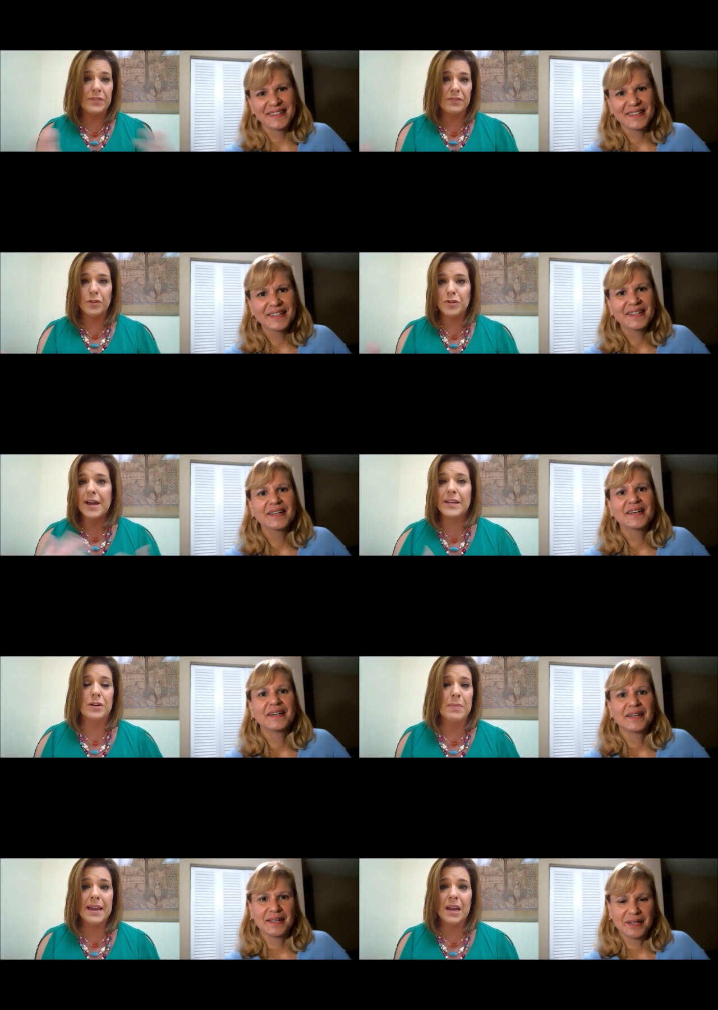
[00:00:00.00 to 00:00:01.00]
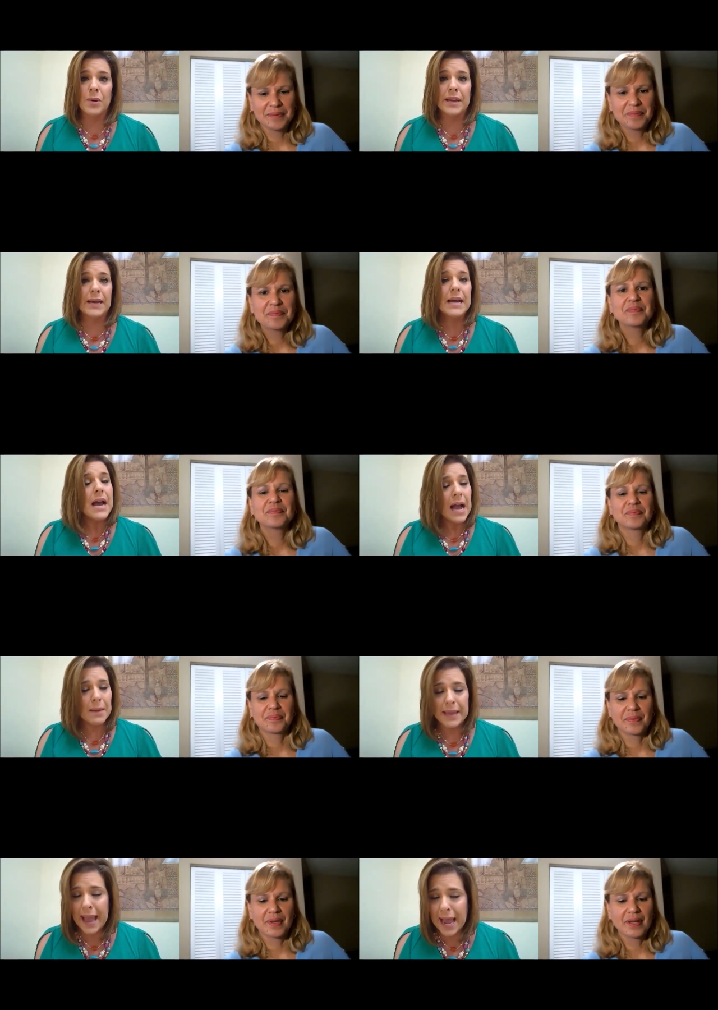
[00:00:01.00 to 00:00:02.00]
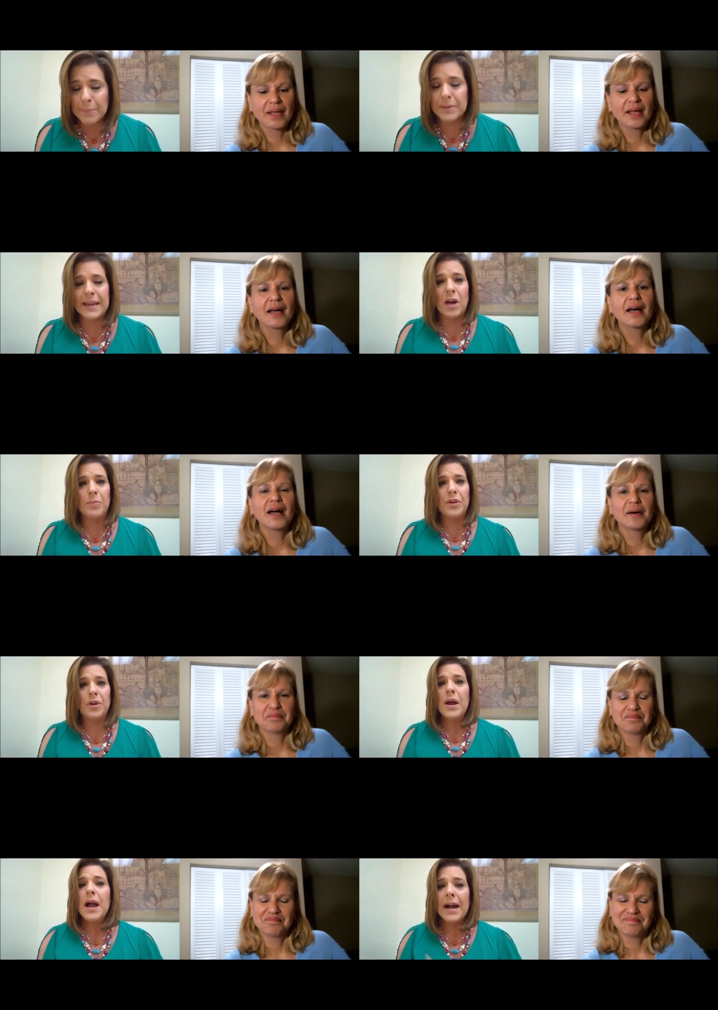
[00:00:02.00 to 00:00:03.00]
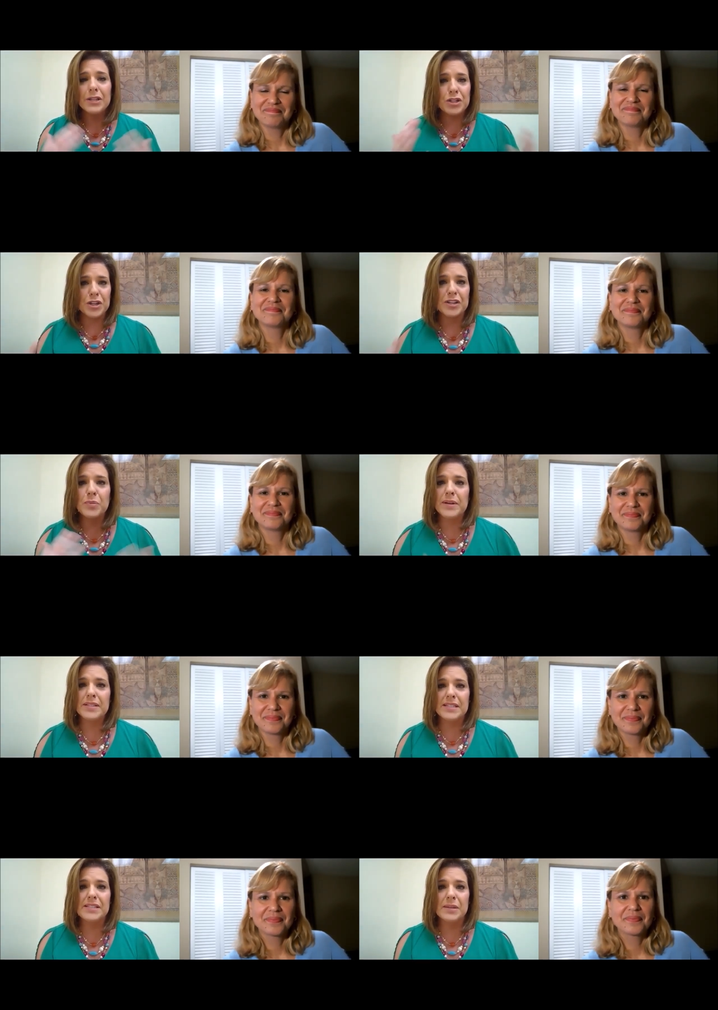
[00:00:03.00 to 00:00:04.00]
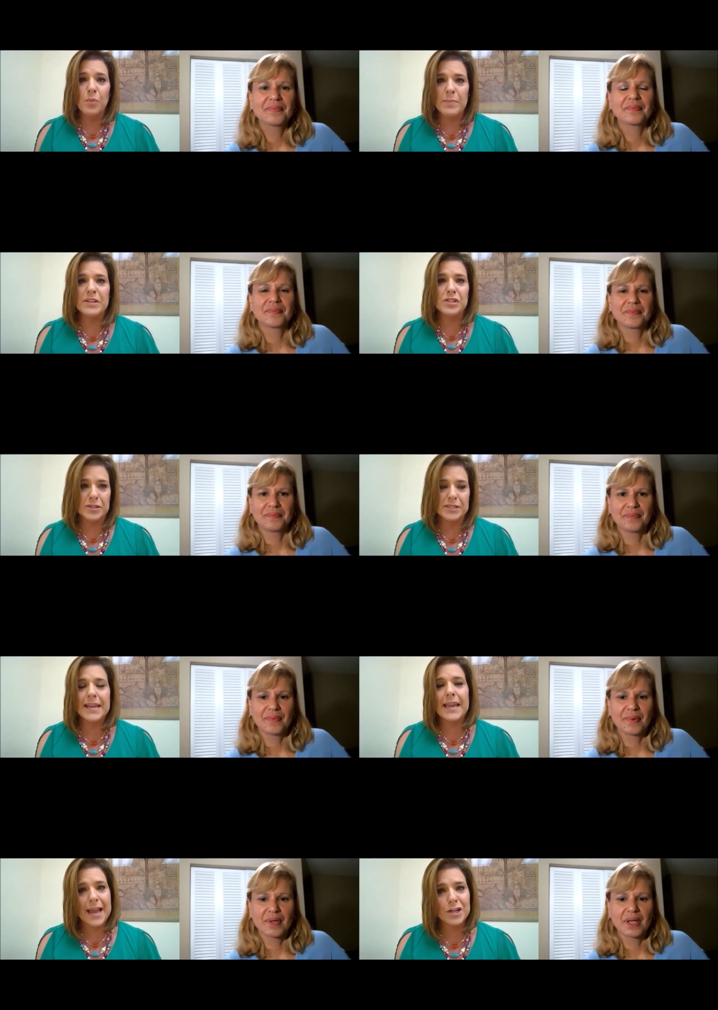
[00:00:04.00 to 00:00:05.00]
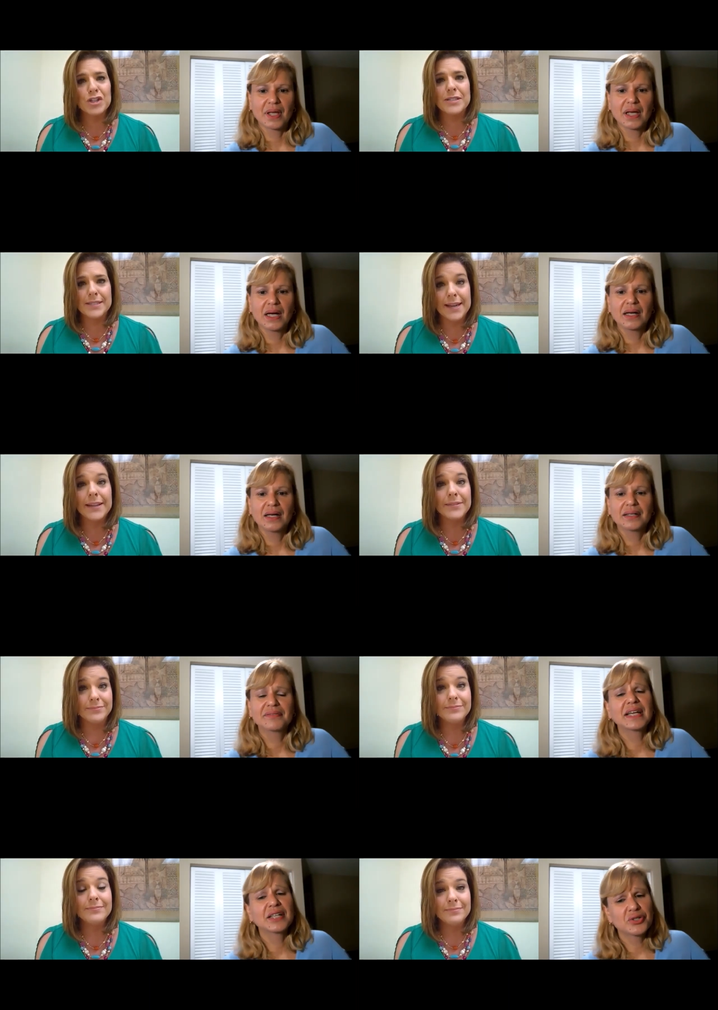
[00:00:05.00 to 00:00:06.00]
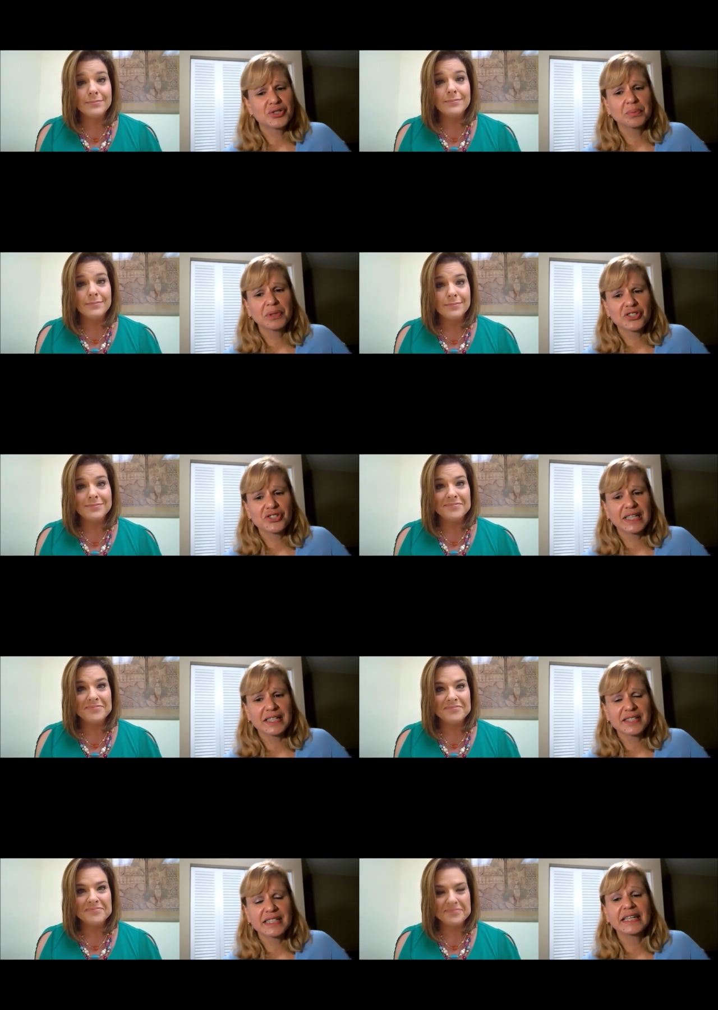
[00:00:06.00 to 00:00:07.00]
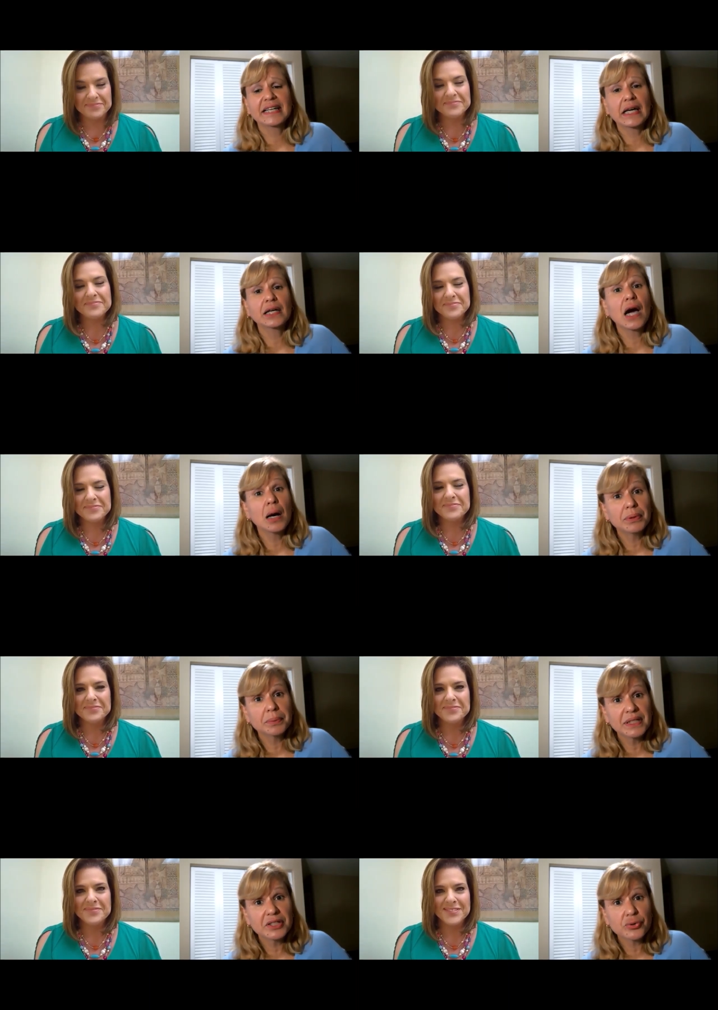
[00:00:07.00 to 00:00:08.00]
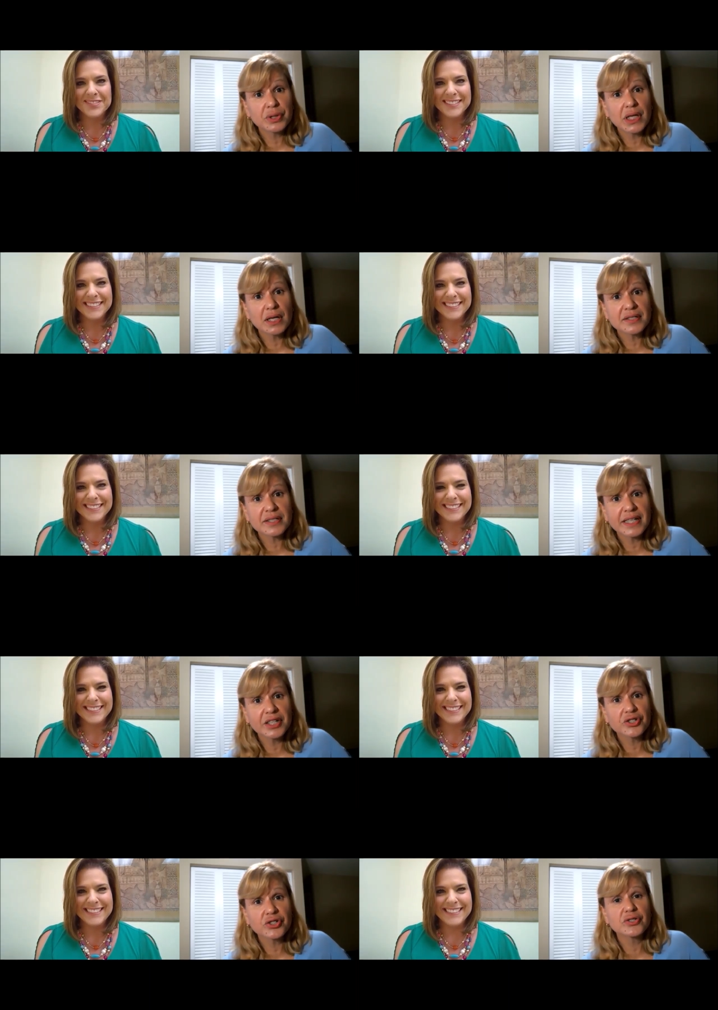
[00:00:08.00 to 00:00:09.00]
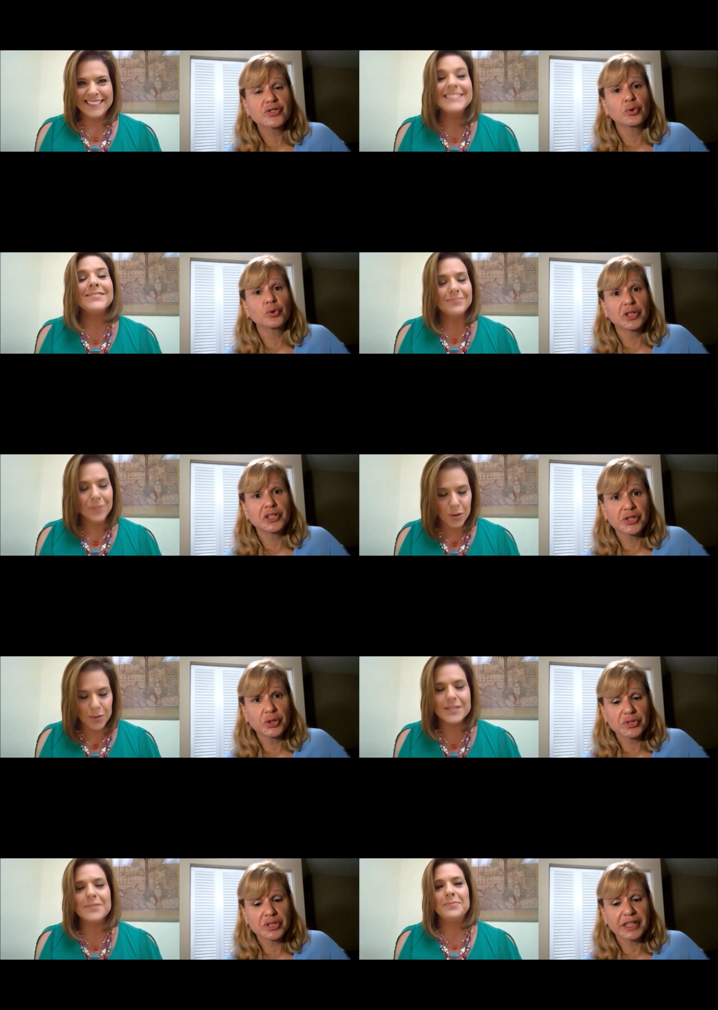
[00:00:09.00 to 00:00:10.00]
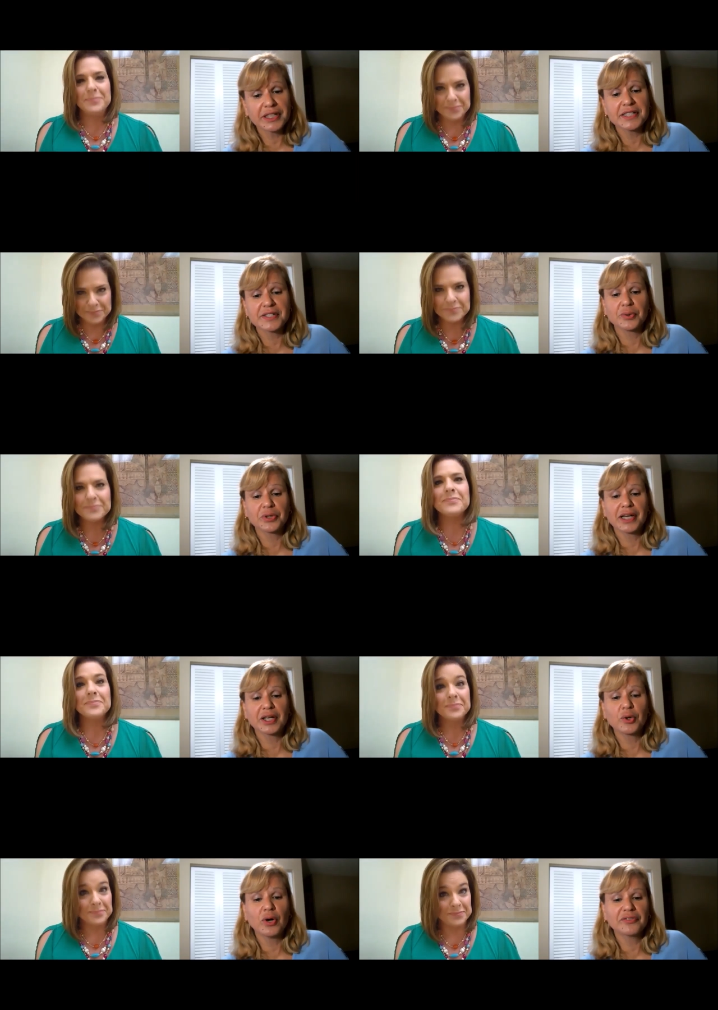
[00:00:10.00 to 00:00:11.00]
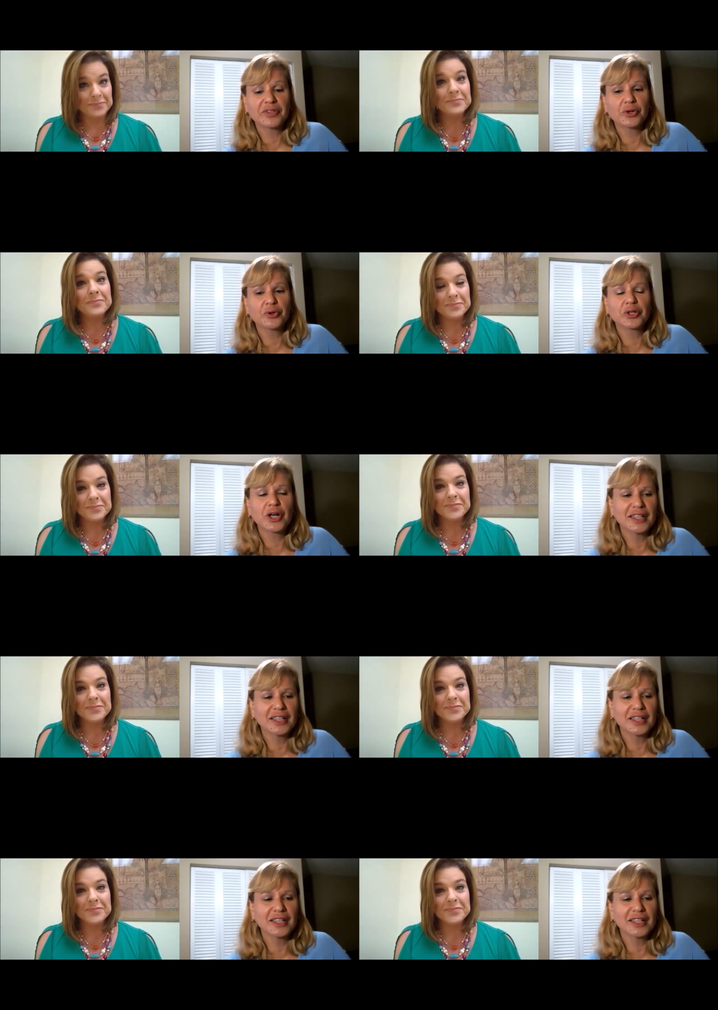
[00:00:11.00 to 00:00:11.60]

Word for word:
Speaker 1: if you're not here in my area. I'd be happy to help you. I just want to see some women start taking action today.
Speaker 2: Thank you so much, Stacey. And again, complimentary consultation, so no oh. excuse, ladies. Okay, go out there and